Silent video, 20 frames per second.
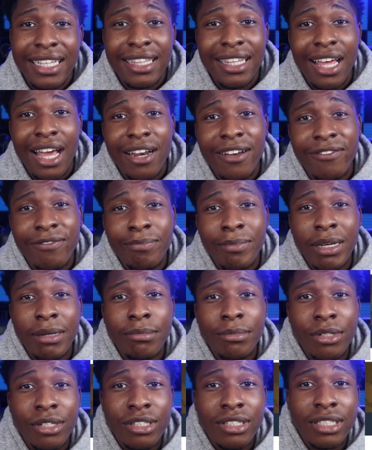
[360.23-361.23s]
a lot of
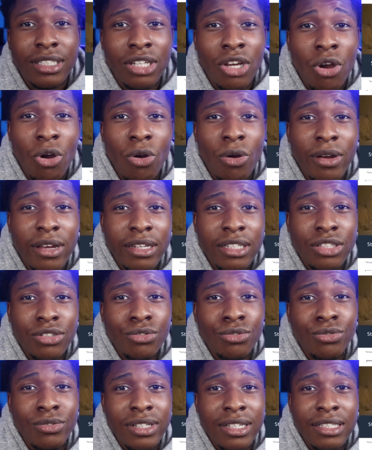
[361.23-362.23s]
members going
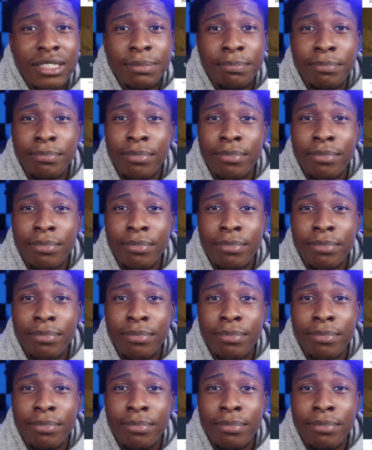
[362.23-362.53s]
through this